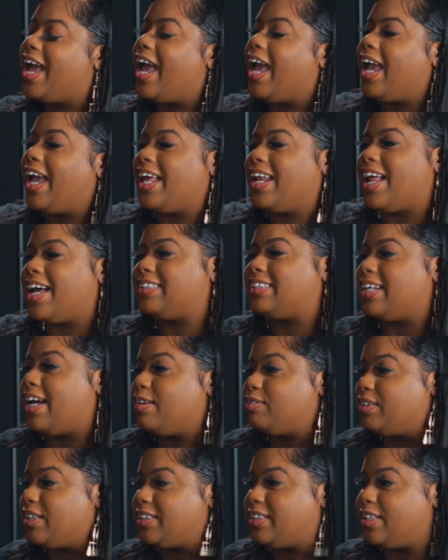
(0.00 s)
and I
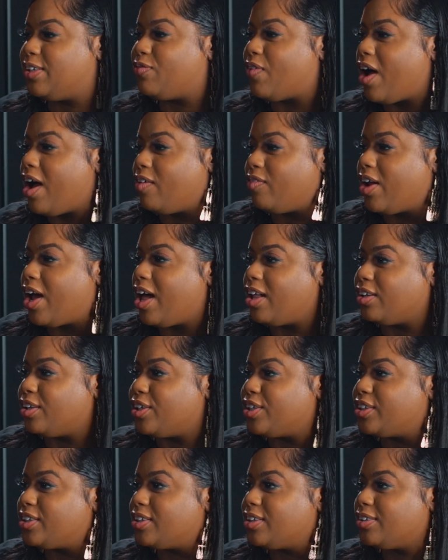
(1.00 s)
saved
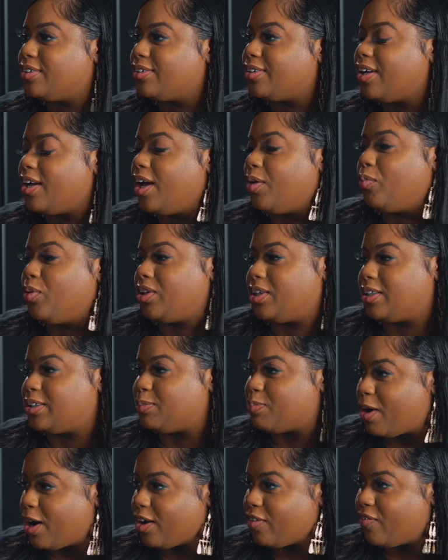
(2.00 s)
$65 with the
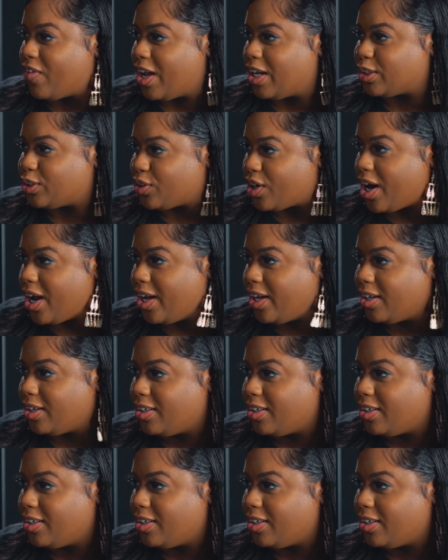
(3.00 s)
smirk face, right?